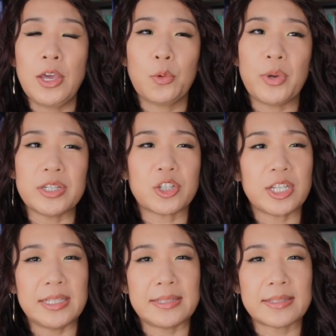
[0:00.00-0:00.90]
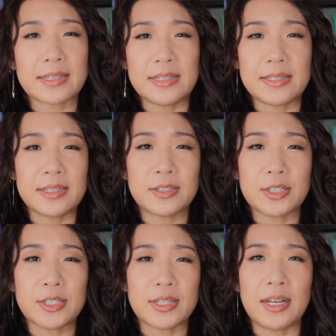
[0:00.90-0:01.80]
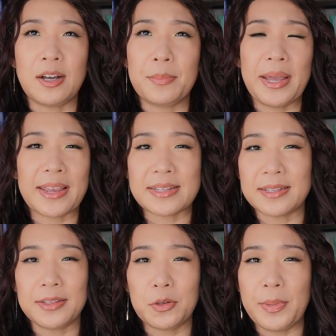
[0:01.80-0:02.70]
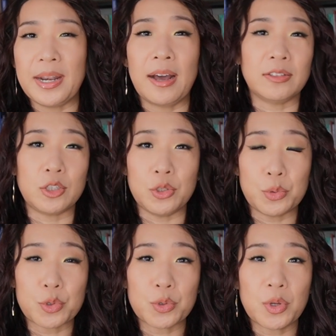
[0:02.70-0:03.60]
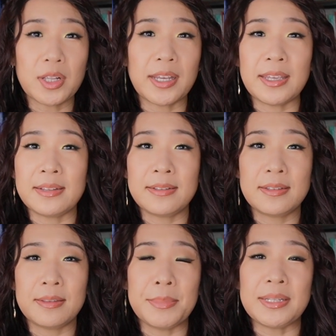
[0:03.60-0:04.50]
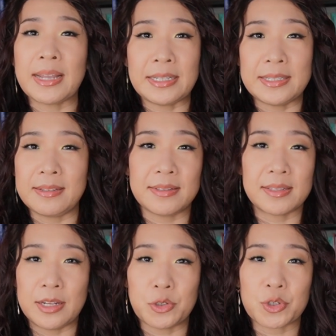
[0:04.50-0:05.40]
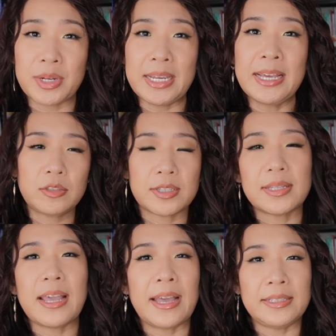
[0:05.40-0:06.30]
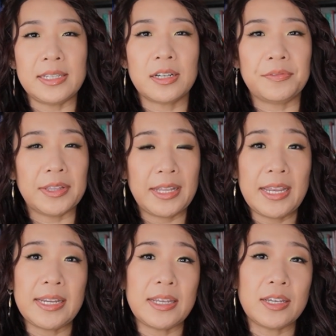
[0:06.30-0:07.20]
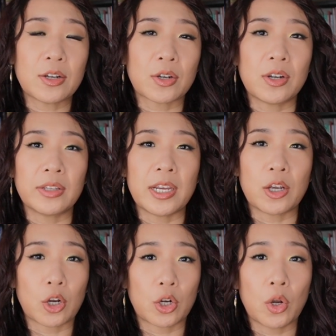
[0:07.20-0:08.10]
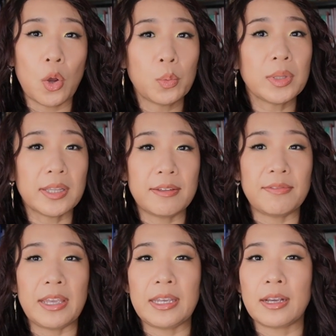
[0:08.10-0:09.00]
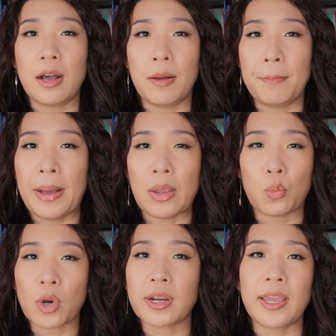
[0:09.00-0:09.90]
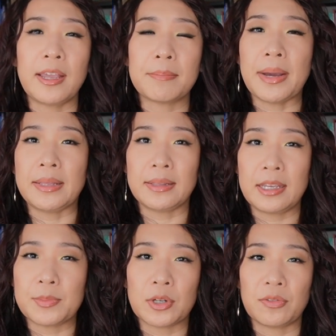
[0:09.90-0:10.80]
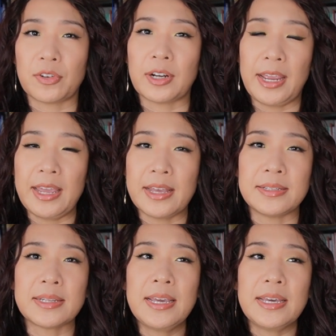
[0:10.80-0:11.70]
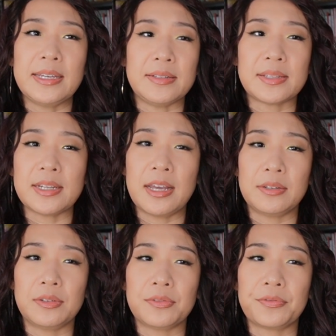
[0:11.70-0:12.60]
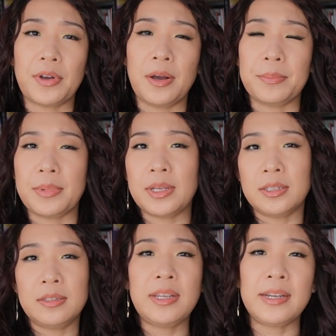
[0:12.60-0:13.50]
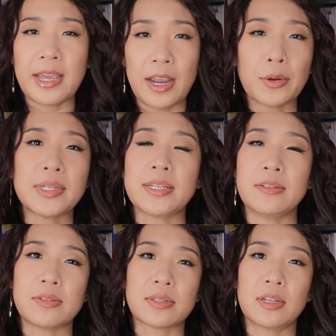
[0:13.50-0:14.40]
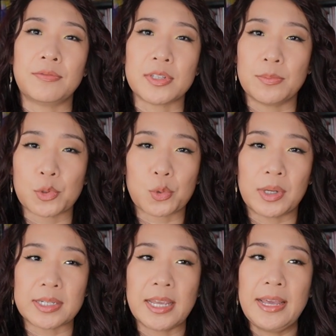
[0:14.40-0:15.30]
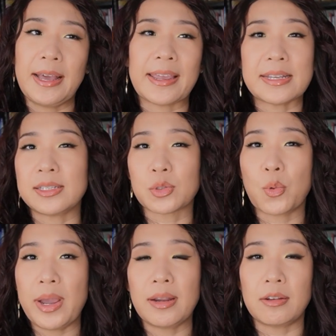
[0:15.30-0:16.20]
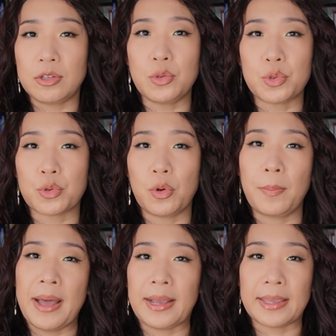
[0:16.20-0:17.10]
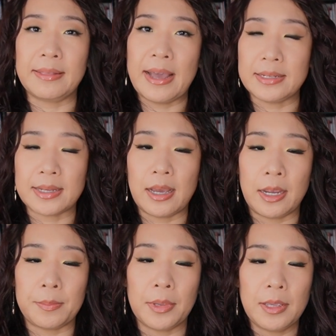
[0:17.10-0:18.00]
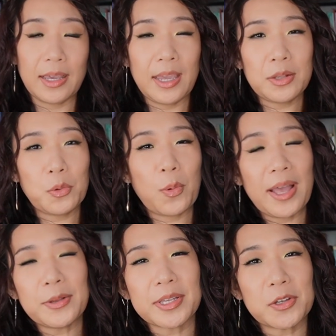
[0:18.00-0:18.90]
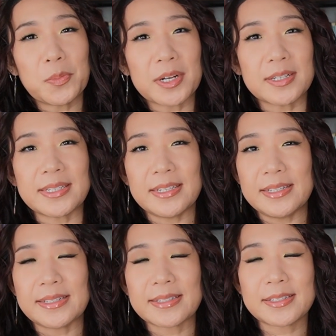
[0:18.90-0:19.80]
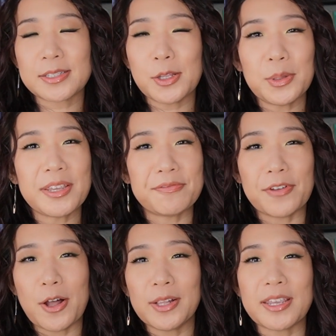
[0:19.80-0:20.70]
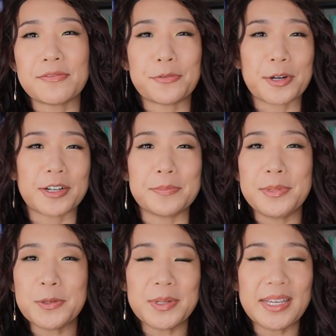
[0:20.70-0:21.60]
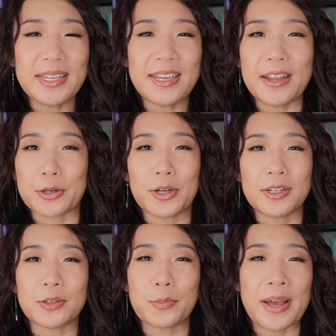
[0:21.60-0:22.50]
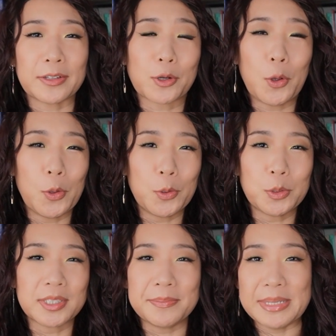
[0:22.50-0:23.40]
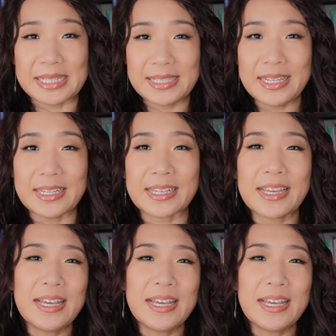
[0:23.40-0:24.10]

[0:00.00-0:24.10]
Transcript: which is considered, I guess, a little bit unusual in mid-19th century. Just the idea of a lady earning her own living by working by the labor of her hand instead of an inheritance of some sort, I guess, is quite unusual back in that time. And while Gilbert is slowly falling for her beauty and her rather cold mystique,